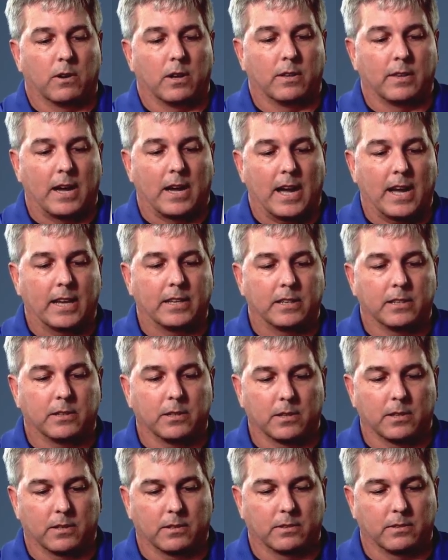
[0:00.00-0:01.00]
around the I
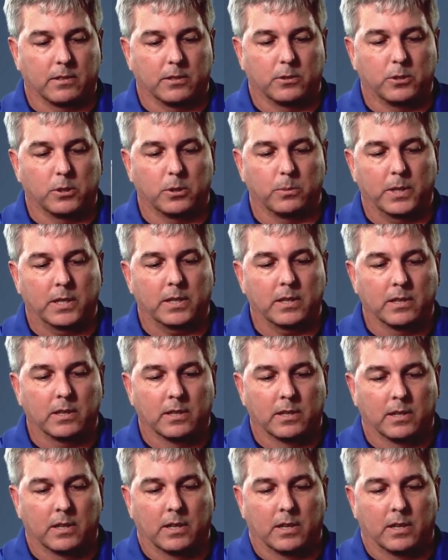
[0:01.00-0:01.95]
D of the, the tubing